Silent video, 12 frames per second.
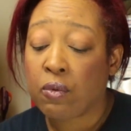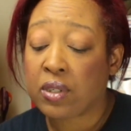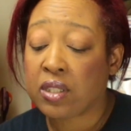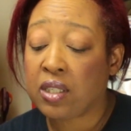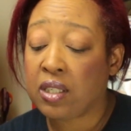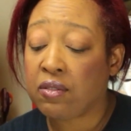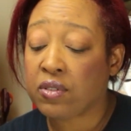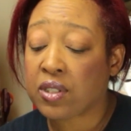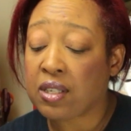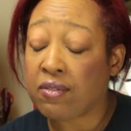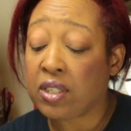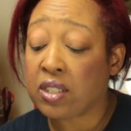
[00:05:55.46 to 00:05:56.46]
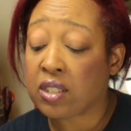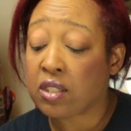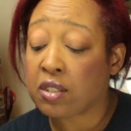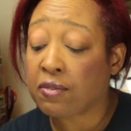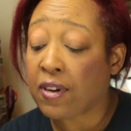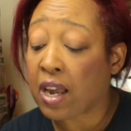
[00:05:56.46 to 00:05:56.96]
Resident Evil 7 is a
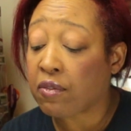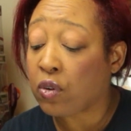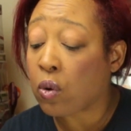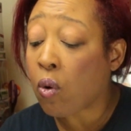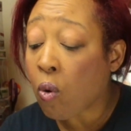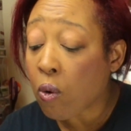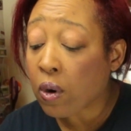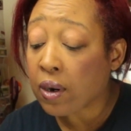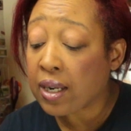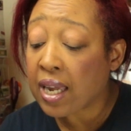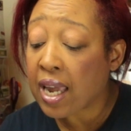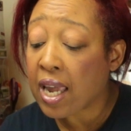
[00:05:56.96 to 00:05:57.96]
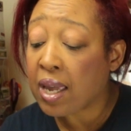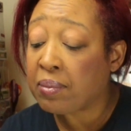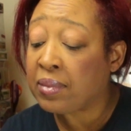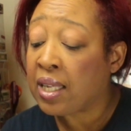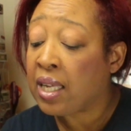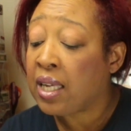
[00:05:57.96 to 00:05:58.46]
survival horror
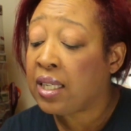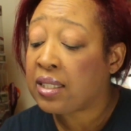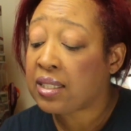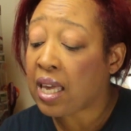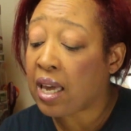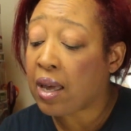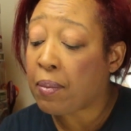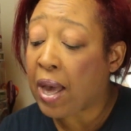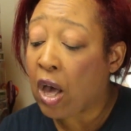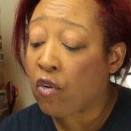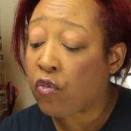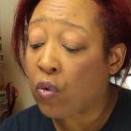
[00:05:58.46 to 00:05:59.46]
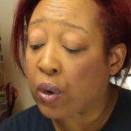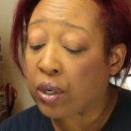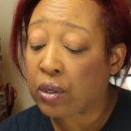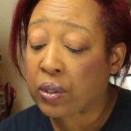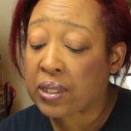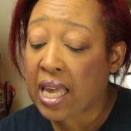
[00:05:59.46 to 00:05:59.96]
game set about 4
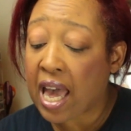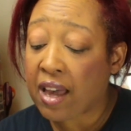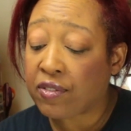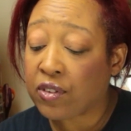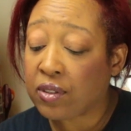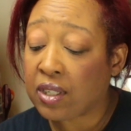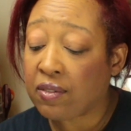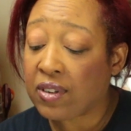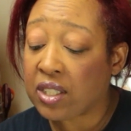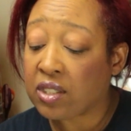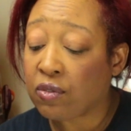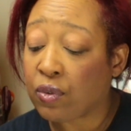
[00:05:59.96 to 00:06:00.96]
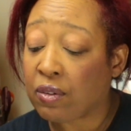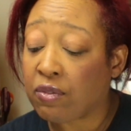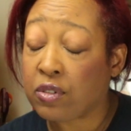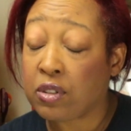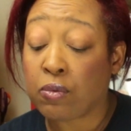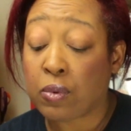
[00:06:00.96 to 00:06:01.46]
years after the events of
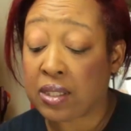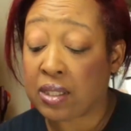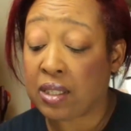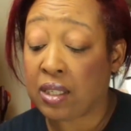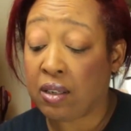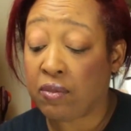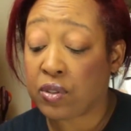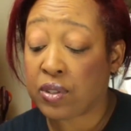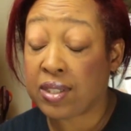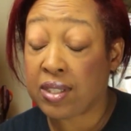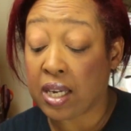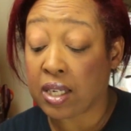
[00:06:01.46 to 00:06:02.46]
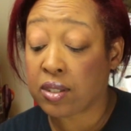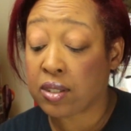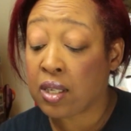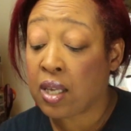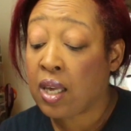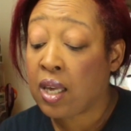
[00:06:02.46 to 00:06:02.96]
Resident Evil
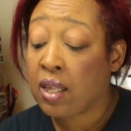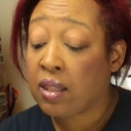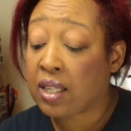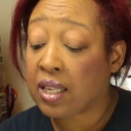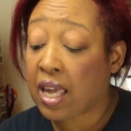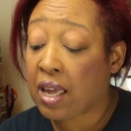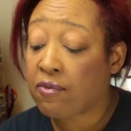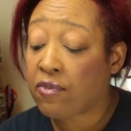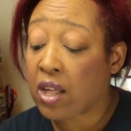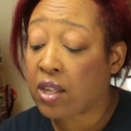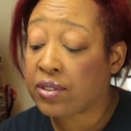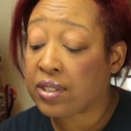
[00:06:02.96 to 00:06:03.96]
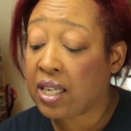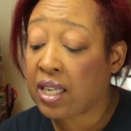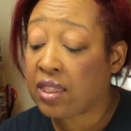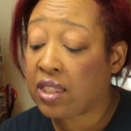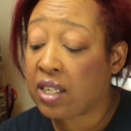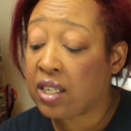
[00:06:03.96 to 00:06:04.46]
6. The game follows
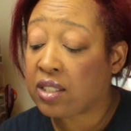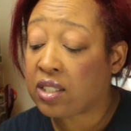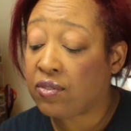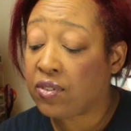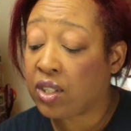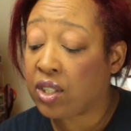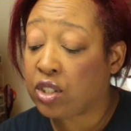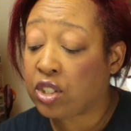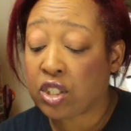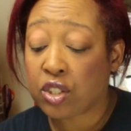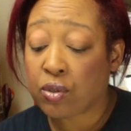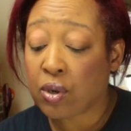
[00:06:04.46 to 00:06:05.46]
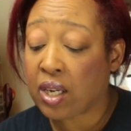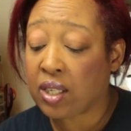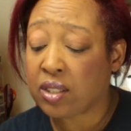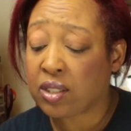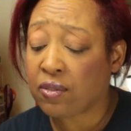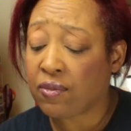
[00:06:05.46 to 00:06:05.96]
Ethan, a civilian just
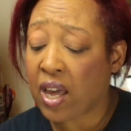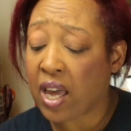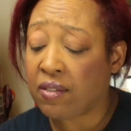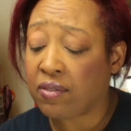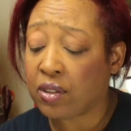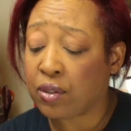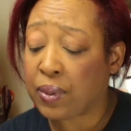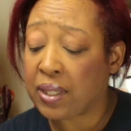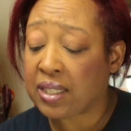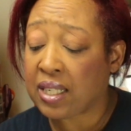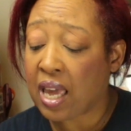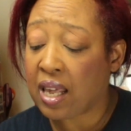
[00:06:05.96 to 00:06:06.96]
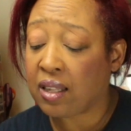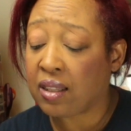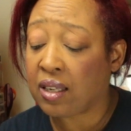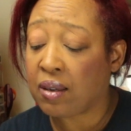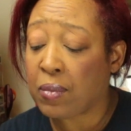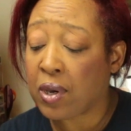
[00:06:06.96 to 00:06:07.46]
trying to survive in Louisiana.
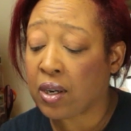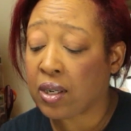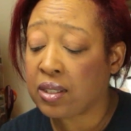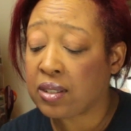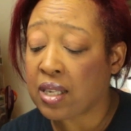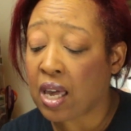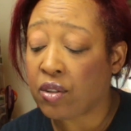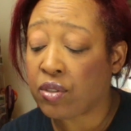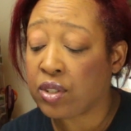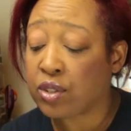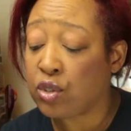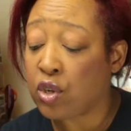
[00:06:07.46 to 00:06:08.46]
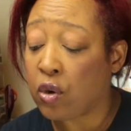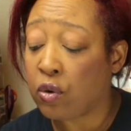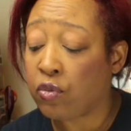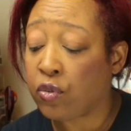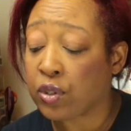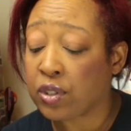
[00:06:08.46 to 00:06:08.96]
The American South is
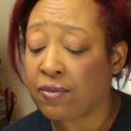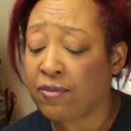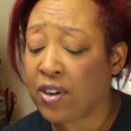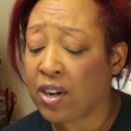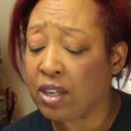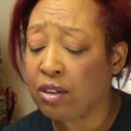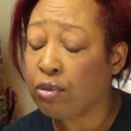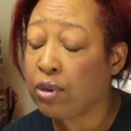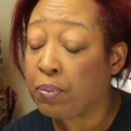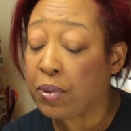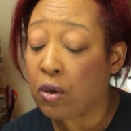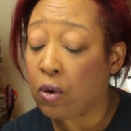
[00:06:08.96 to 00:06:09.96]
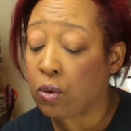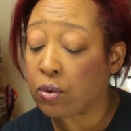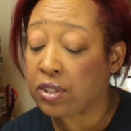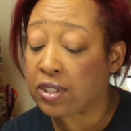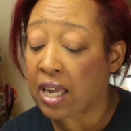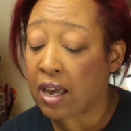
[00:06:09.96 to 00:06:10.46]
known for some very creepy
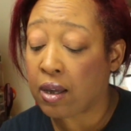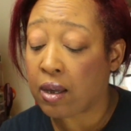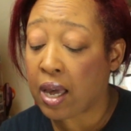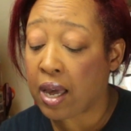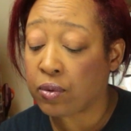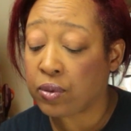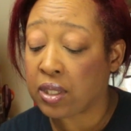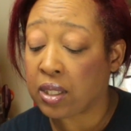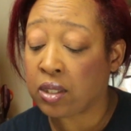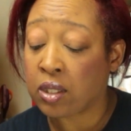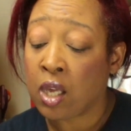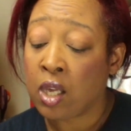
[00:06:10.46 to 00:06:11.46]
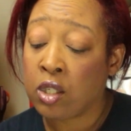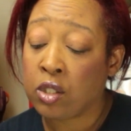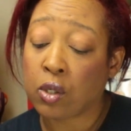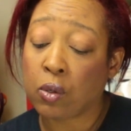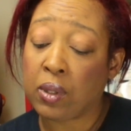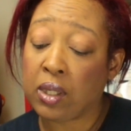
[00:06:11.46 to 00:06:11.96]
old houses,
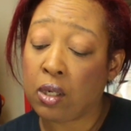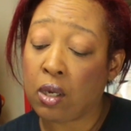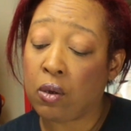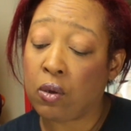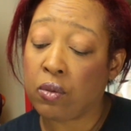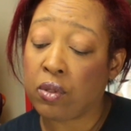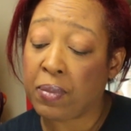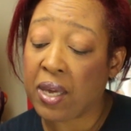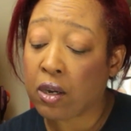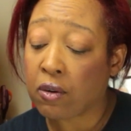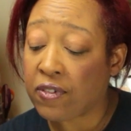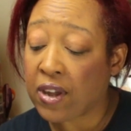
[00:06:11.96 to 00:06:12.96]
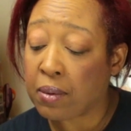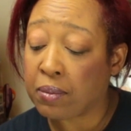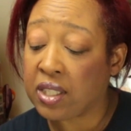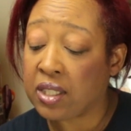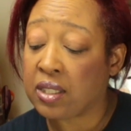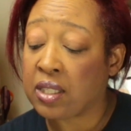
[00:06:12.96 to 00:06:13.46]
so we know the Baker
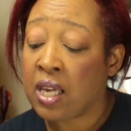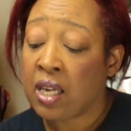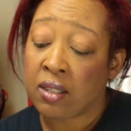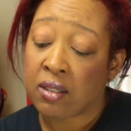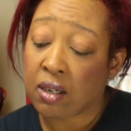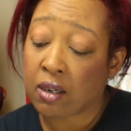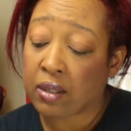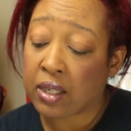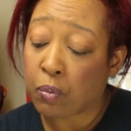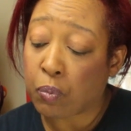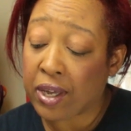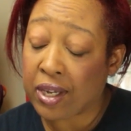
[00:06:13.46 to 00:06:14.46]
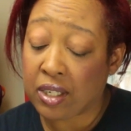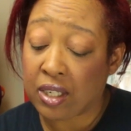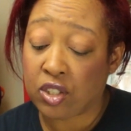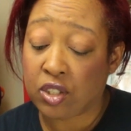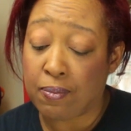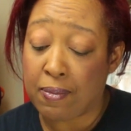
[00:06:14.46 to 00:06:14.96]
family's derelict
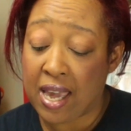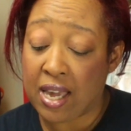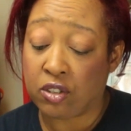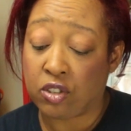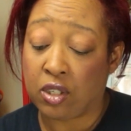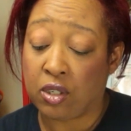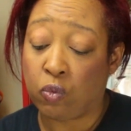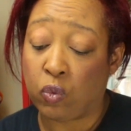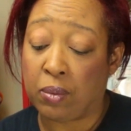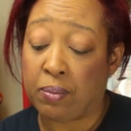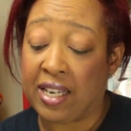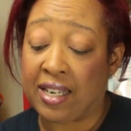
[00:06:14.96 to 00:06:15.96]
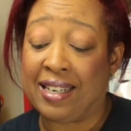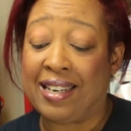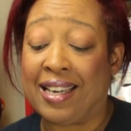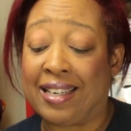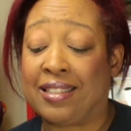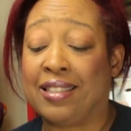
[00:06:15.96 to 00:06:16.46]
plantation mansion would make an
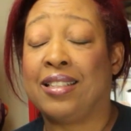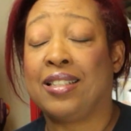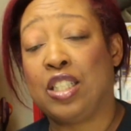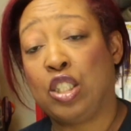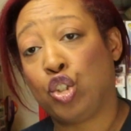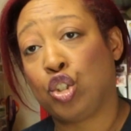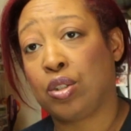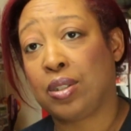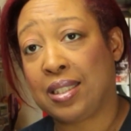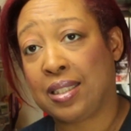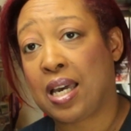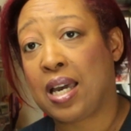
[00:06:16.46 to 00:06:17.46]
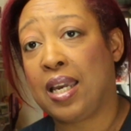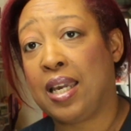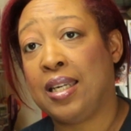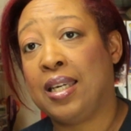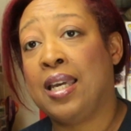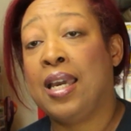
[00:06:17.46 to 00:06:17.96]
excellent t-shirt
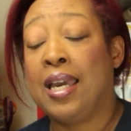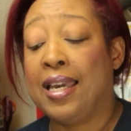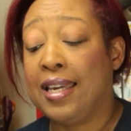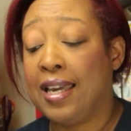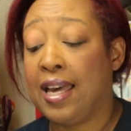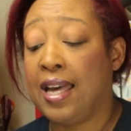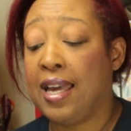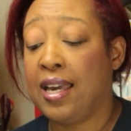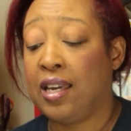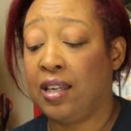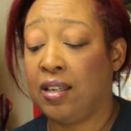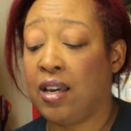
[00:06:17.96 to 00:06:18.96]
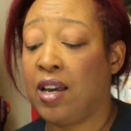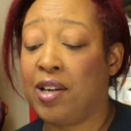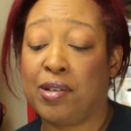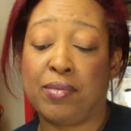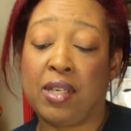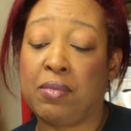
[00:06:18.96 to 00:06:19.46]
design. Yay!
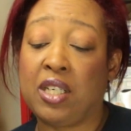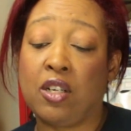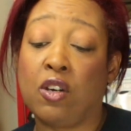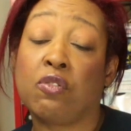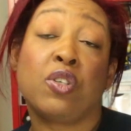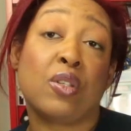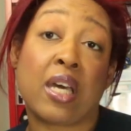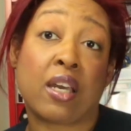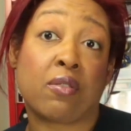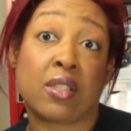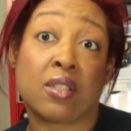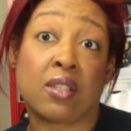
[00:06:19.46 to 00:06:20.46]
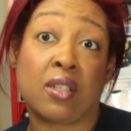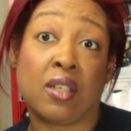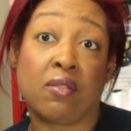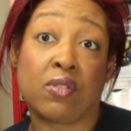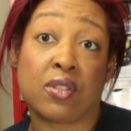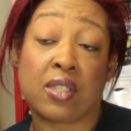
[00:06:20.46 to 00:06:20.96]
Let me know if you like Resident
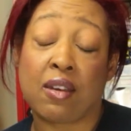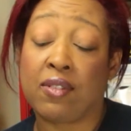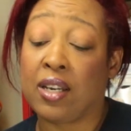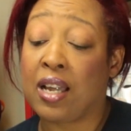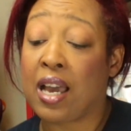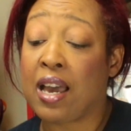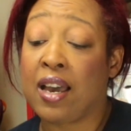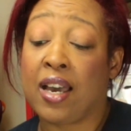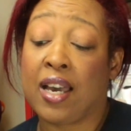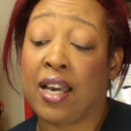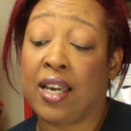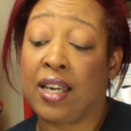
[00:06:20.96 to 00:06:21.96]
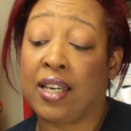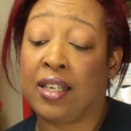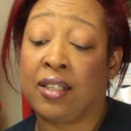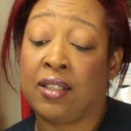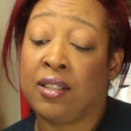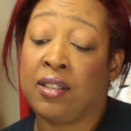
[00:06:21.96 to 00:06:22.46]
Evil 7.
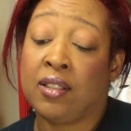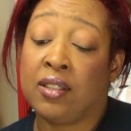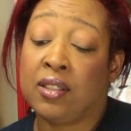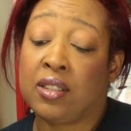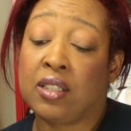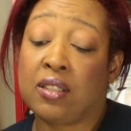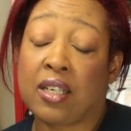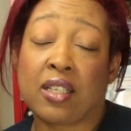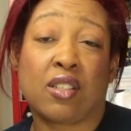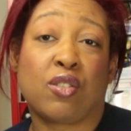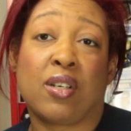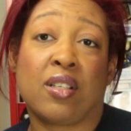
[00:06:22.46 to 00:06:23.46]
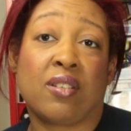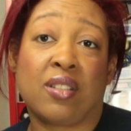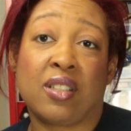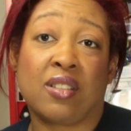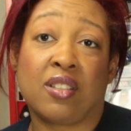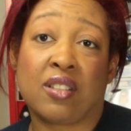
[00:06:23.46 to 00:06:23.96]
I didn't like the trailer.
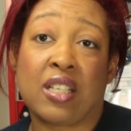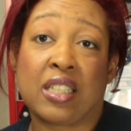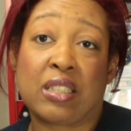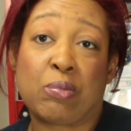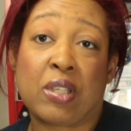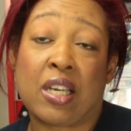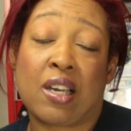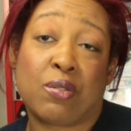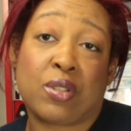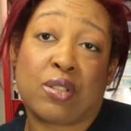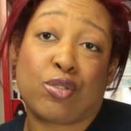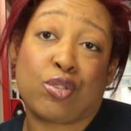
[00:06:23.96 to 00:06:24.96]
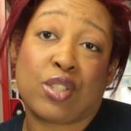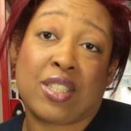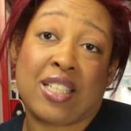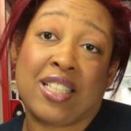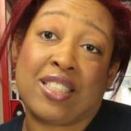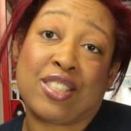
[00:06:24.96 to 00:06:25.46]
It didn't look like something I was
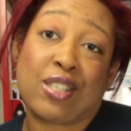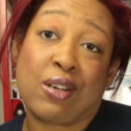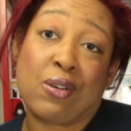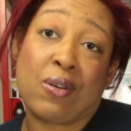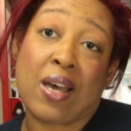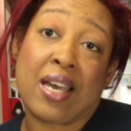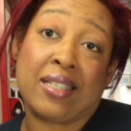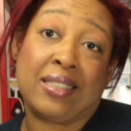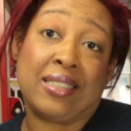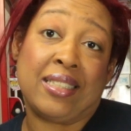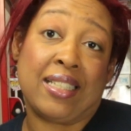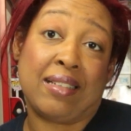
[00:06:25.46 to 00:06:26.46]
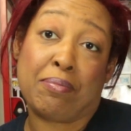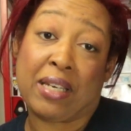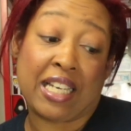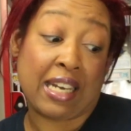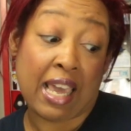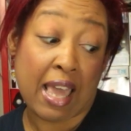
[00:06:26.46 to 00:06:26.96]
interested in, so I didn't
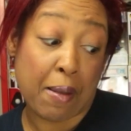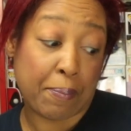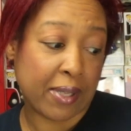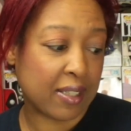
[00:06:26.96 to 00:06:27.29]
pick it up.